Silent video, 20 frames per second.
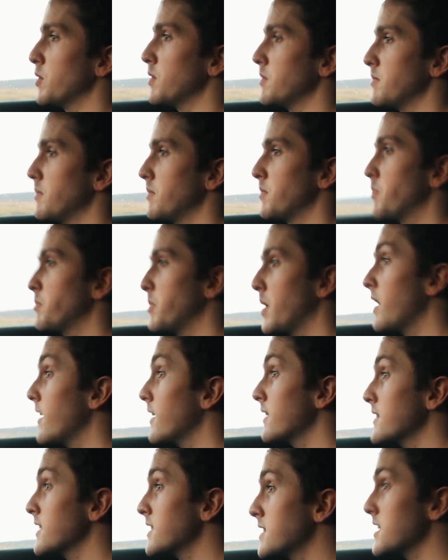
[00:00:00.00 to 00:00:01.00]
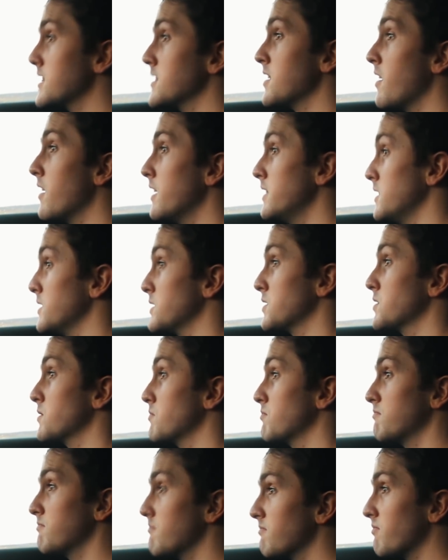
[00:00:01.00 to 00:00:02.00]
But the design is
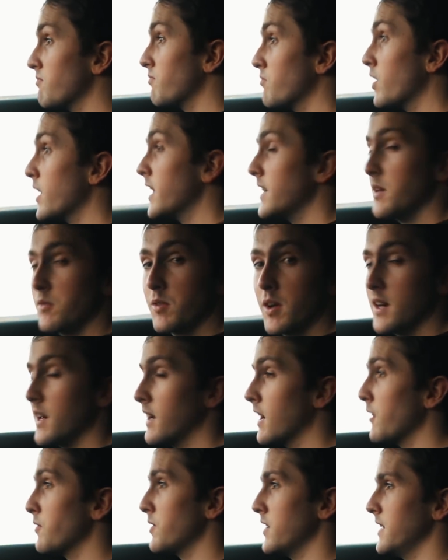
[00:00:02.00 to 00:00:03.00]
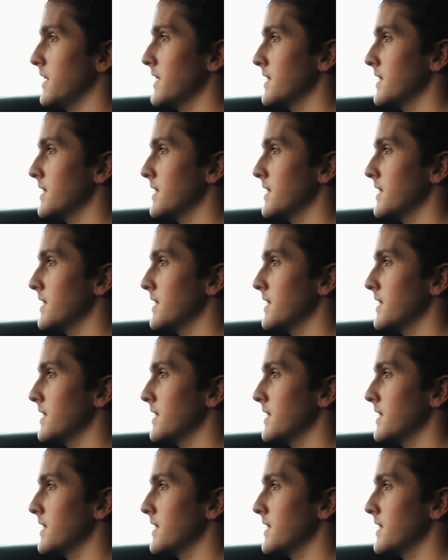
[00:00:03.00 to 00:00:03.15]
really lovely.